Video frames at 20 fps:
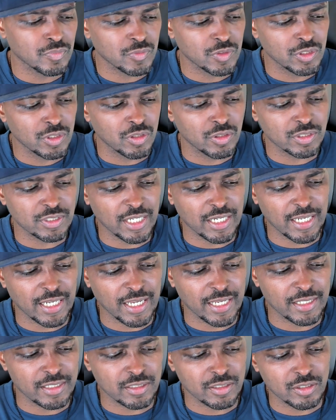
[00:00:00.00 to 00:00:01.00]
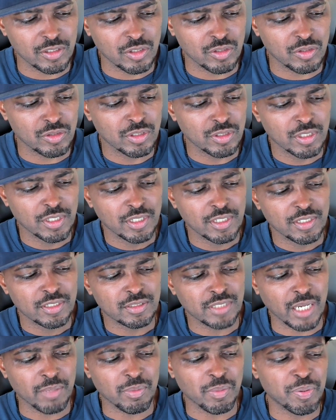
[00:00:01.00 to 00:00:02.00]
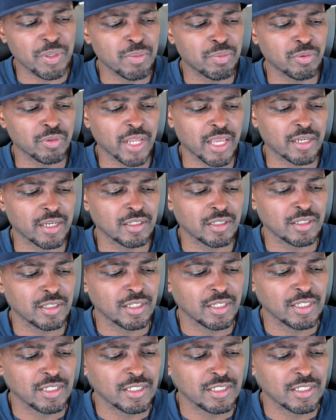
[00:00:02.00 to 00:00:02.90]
You know, it's not like, you know, type of people that